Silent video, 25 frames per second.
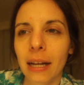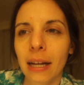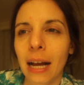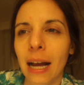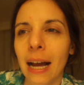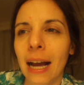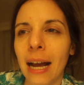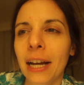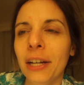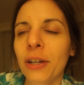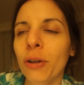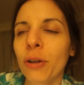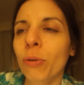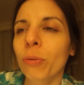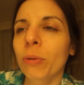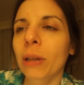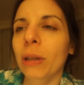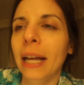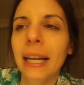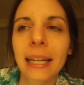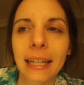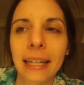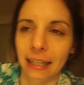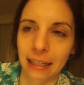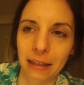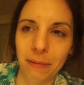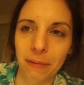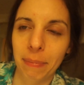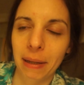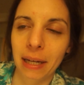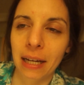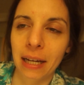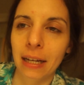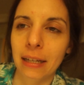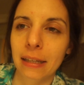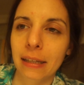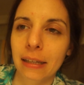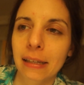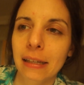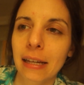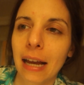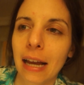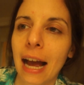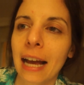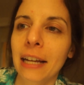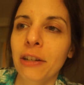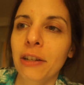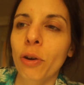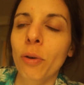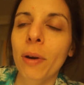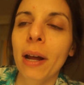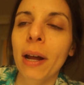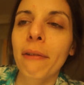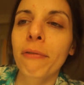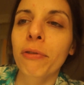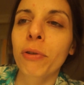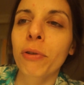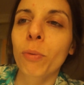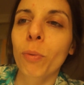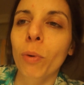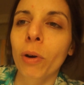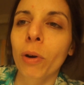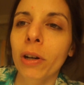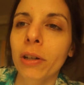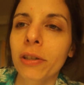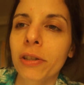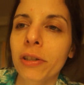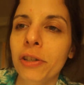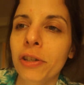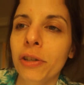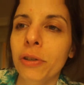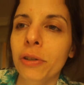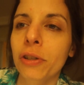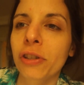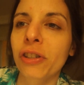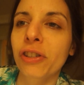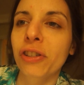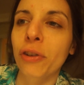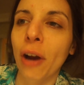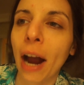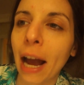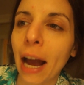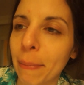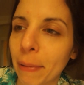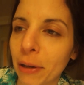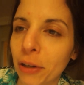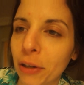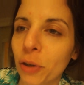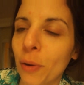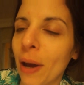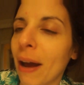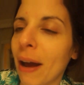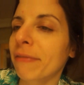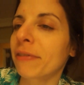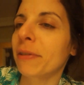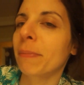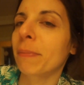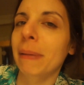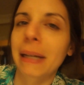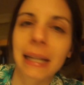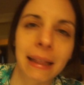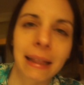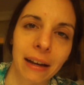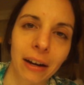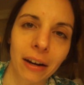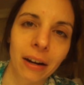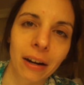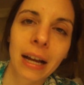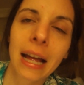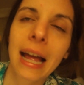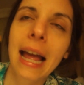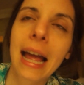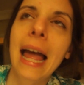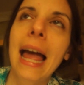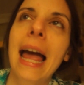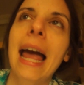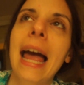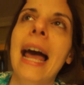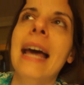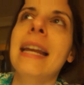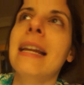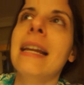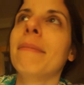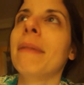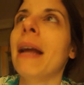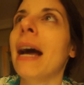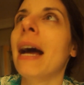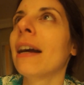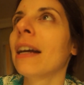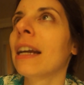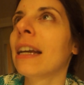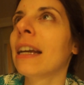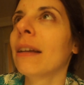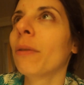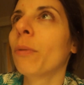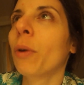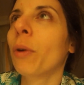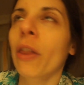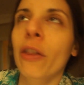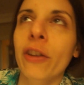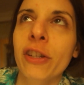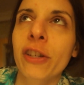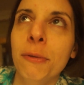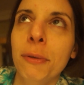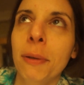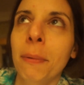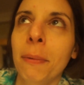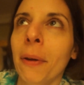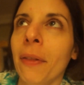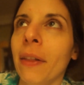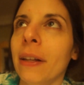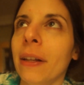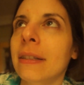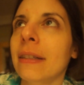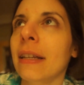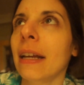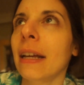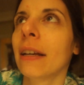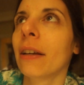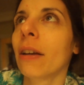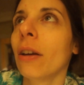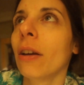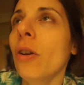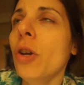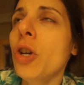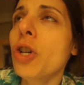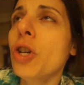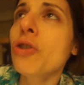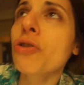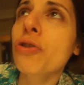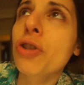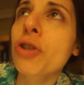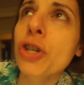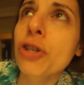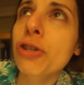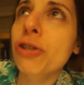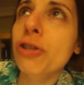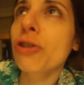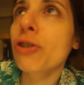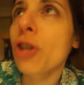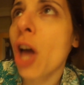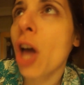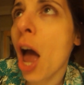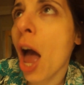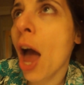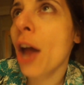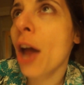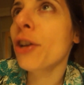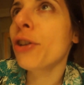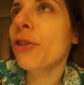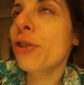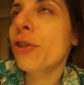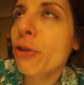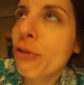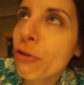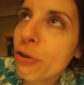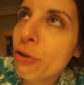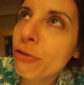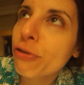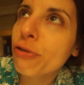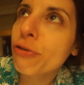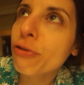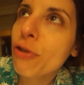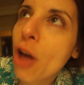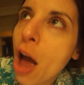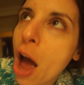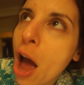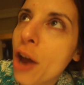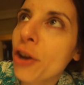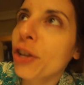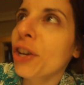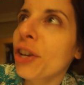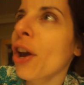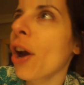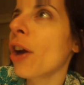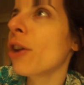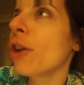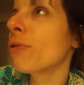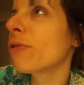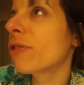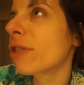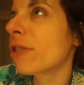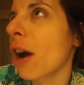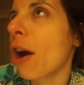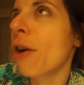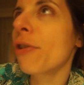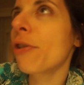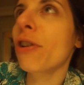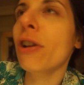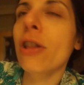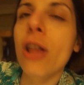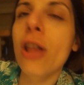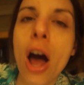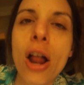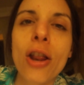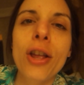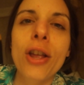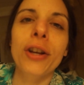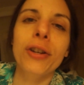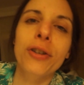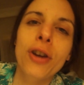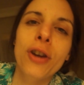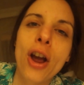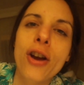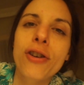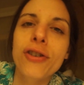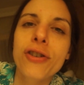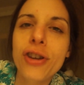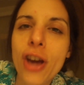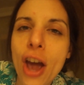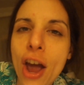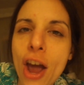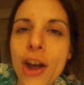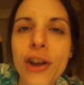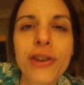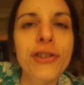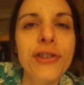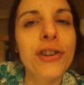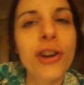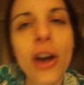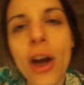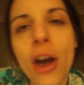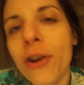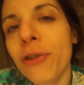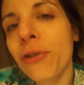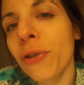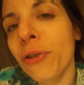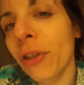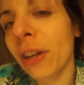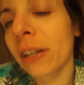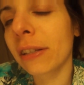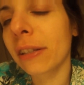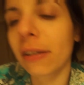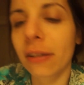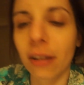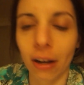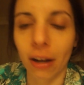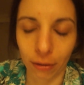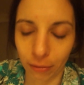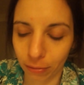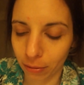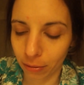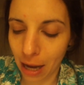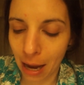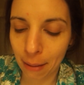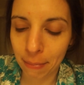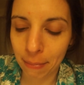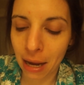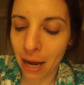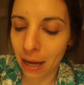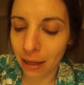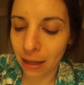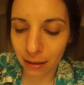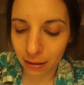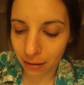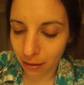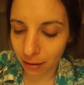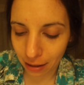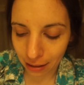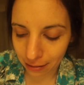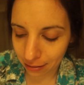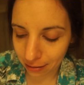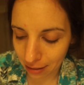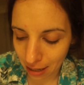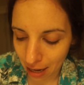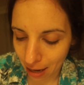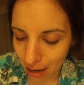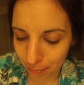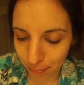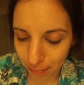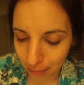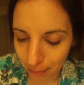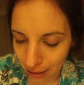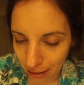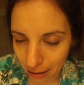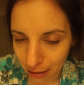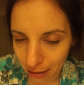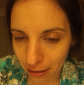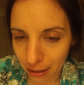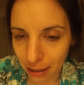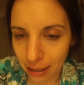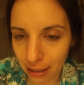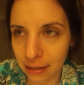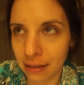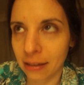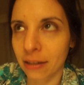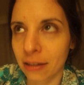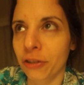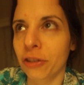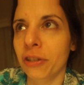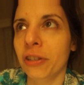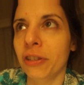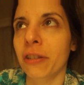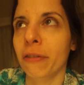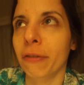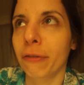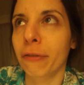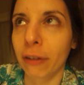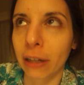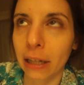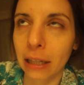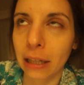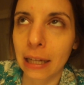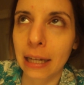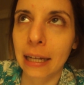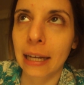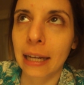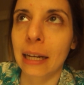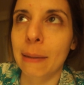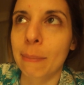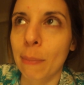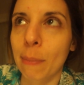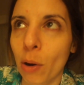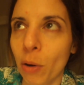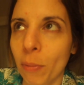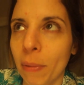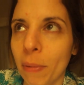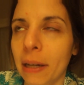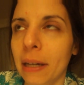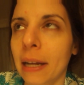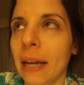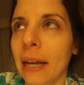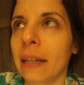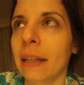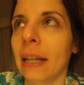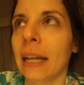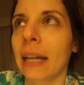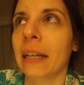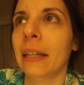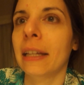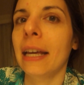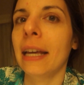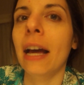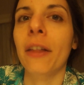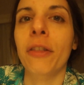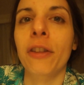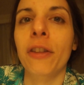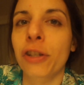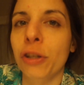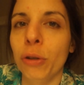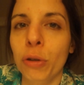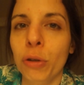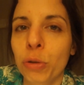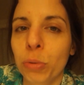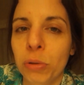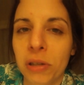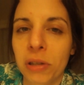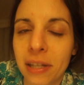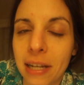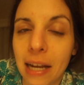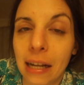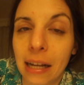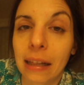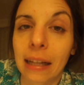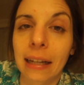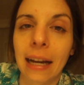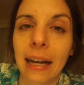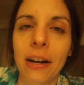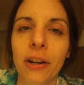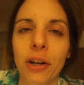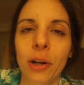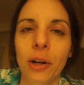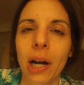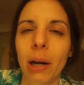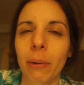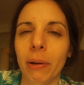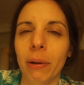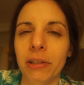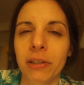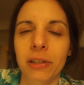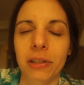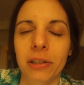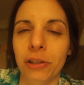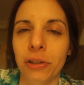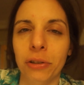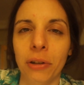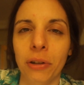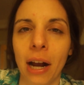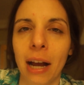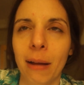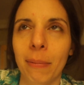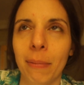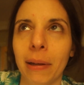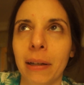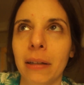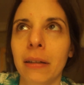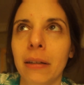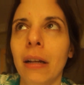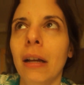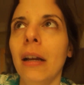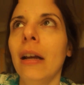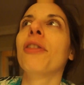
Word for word: I don't like it because I don't have the words to describe it. You have to be there. And I'm not one of those people that's like, this nine, you do this nine, you gotta sound a lot like ninety-eight and you gotta do this. No, I'm not, that's not me. It's just a feeling and a moment, and like, yeah, the shows were sick. Like, I don't know how else to describe it.